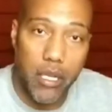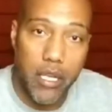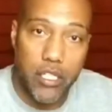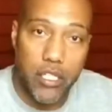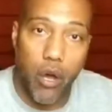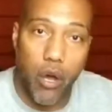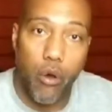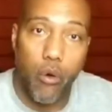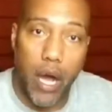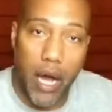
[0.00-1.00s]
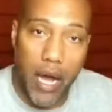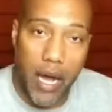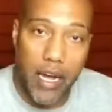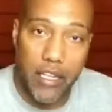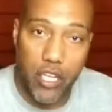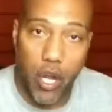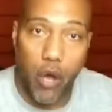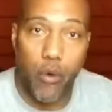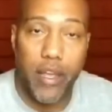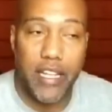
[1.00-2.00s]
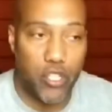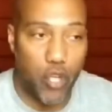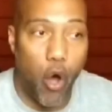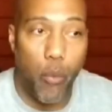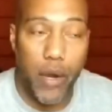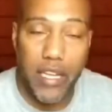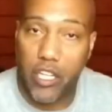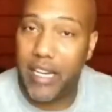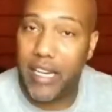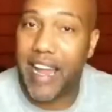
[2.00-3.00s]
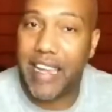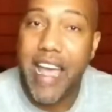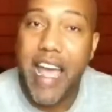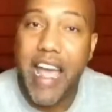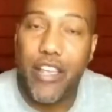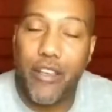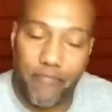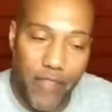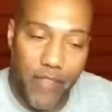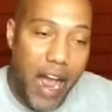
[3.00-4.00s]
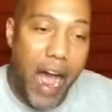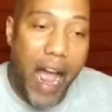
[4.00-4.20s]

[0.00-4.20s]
So, it's always good. Like, I